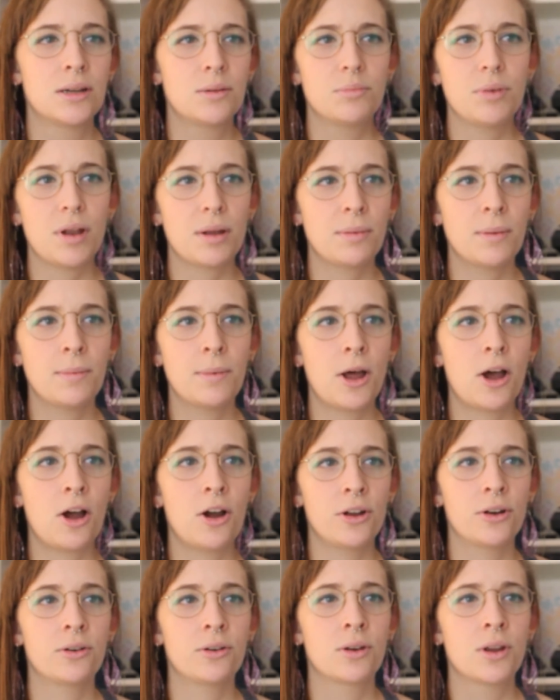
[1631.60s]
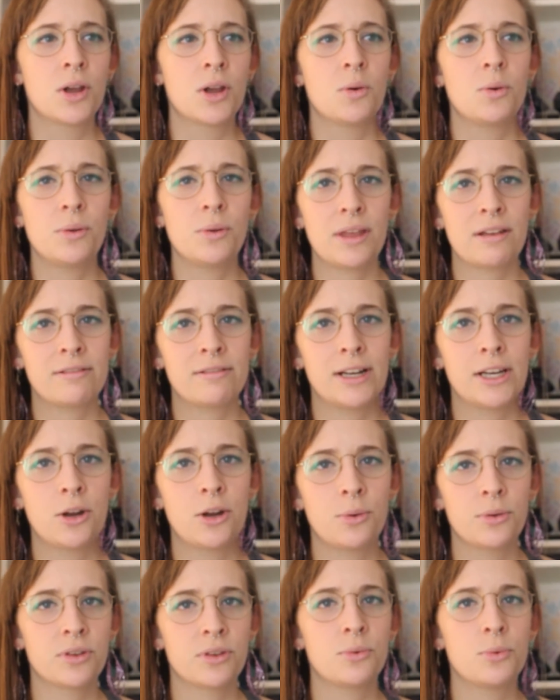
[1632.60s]
blah blah blah, and will that really
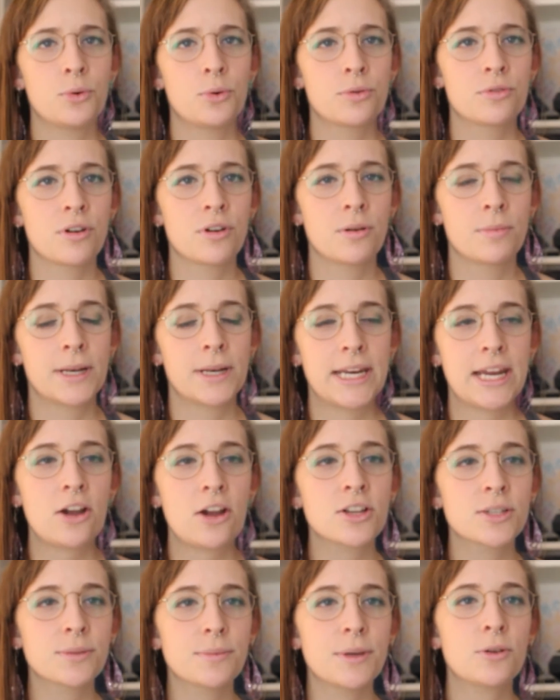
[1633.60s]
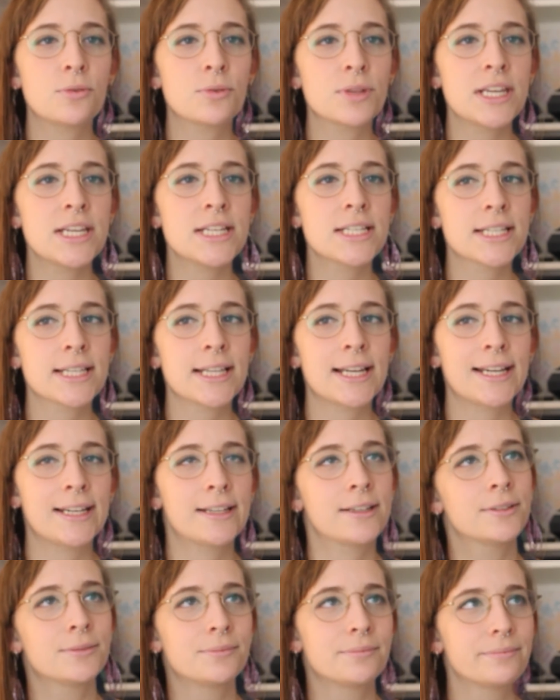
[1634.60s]
go with your wardrobe, and he asks me all these like
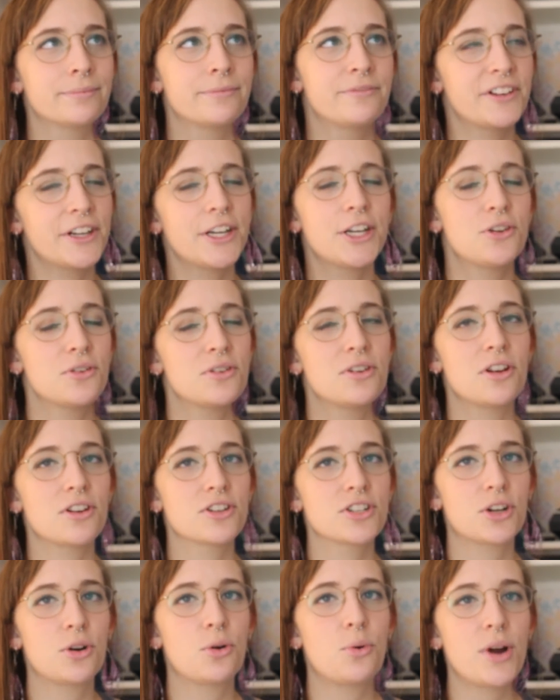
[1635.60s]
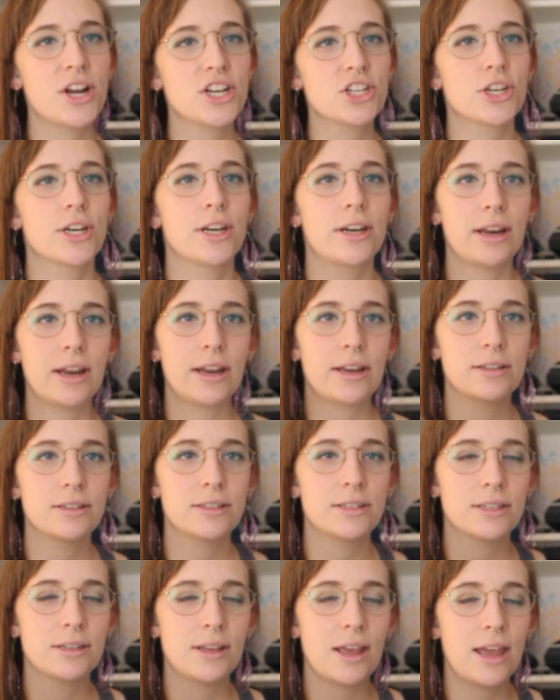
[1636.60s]
very good logical questions
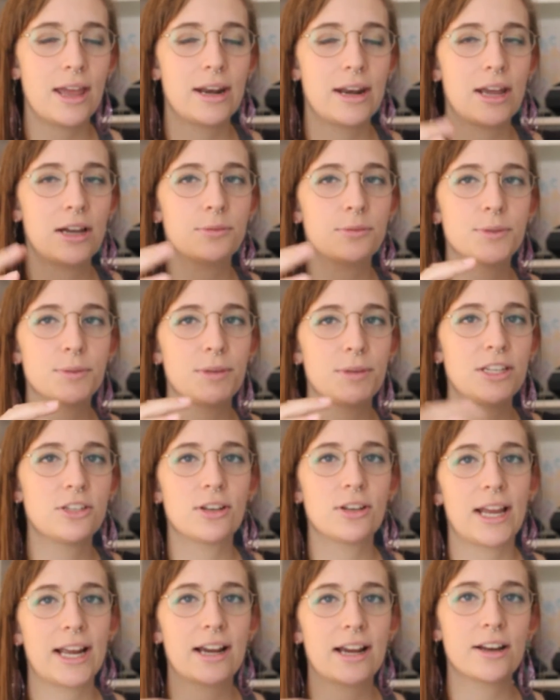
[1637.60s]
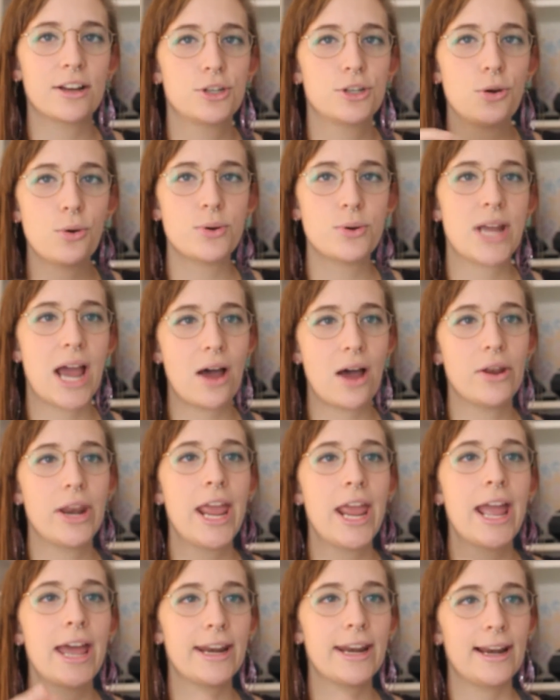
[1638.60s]
and helps me to like kind of tone down,
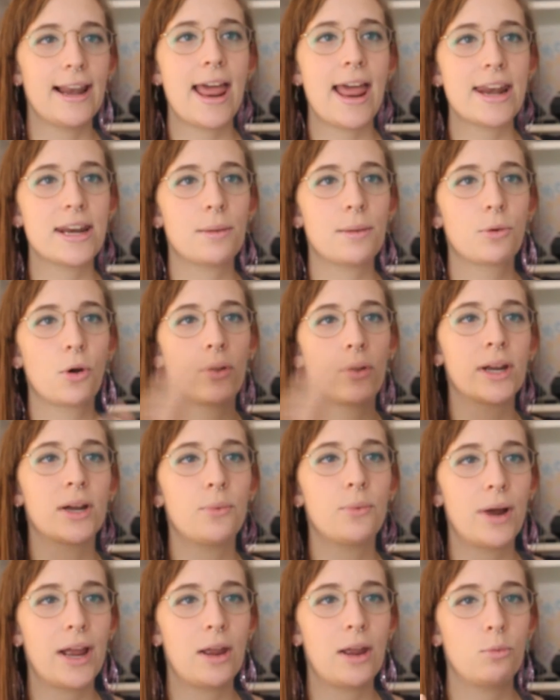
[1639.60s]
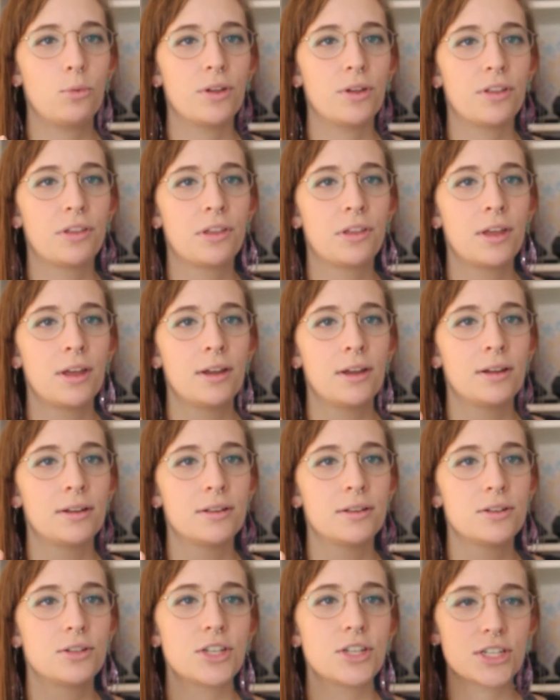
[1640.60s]
and I'll end up going away with
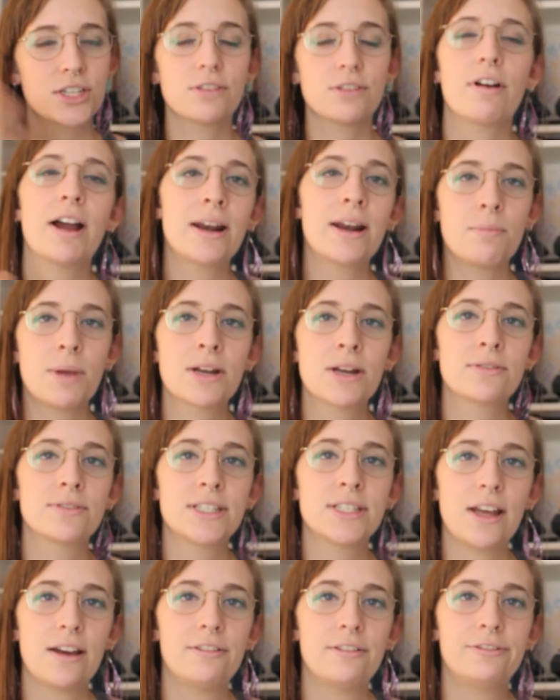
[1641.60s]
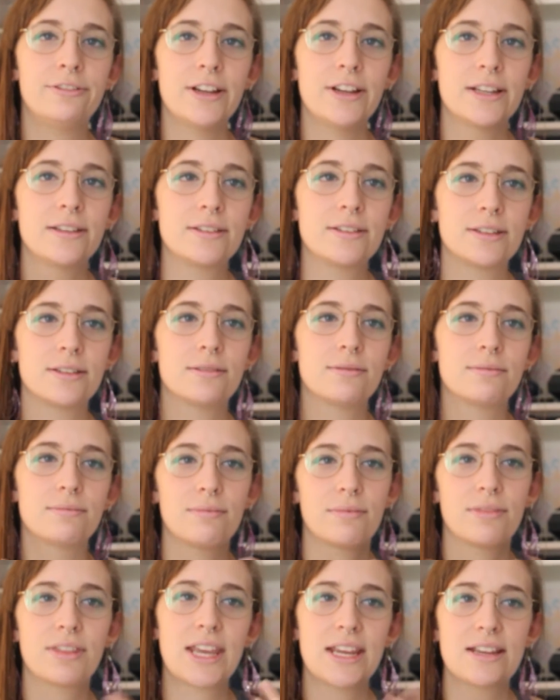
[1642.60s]
just the right amount of stuff and
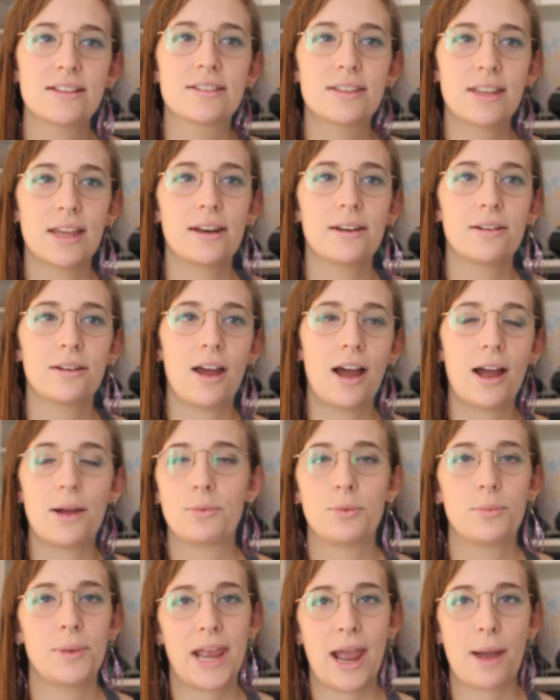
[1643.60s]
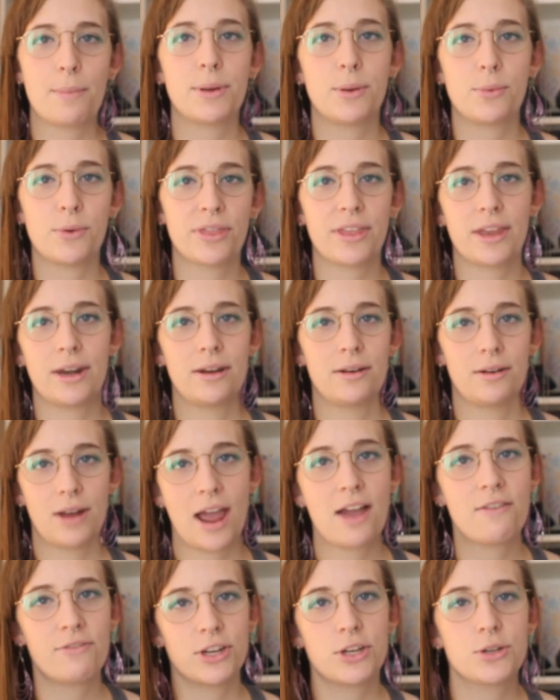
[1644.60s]
things that I will be happy with and
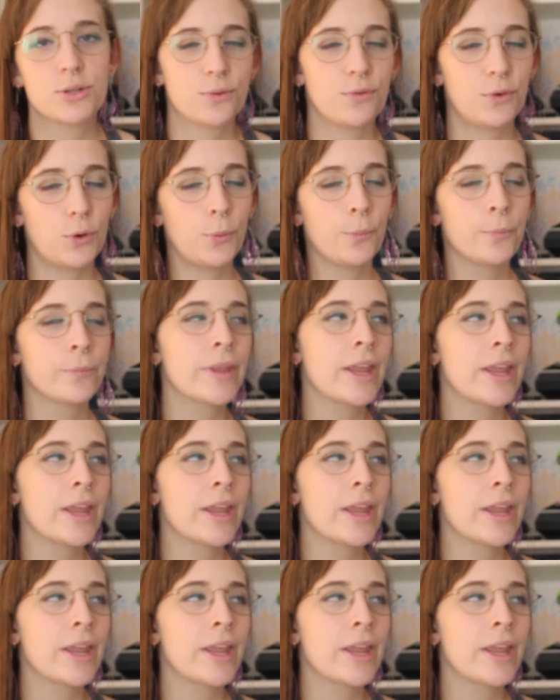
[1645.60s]
have it useful.